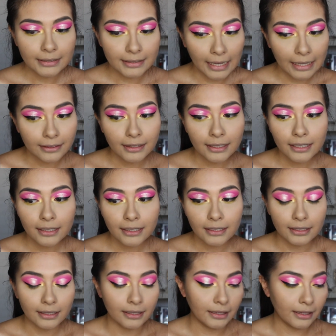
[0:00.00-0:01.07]
sadly
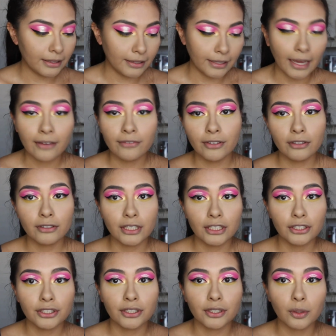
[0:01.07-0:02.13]
that
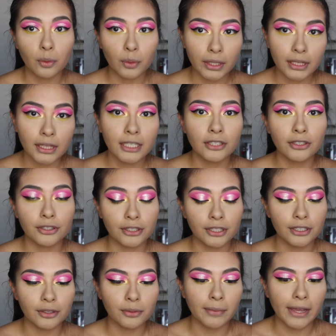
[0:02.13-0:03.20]
foundation quickly turned
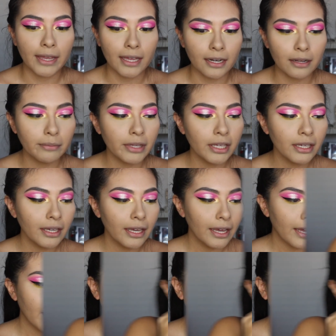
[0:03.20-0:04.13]
into my enemy.